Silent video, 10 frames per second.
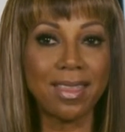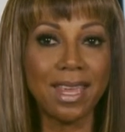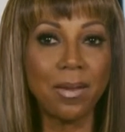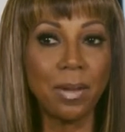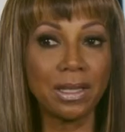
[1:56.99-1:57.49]

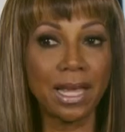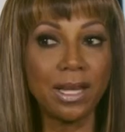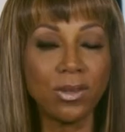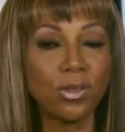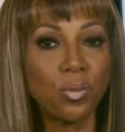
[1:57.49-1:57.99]
think
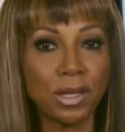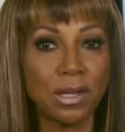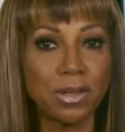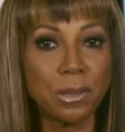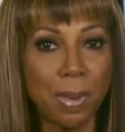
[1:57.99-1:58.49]
millennials
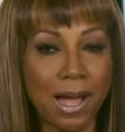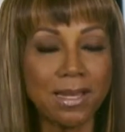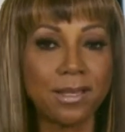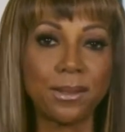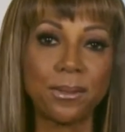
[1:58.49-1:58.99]
really
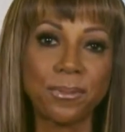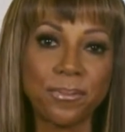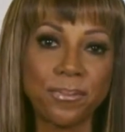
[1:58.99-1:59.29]
respond to.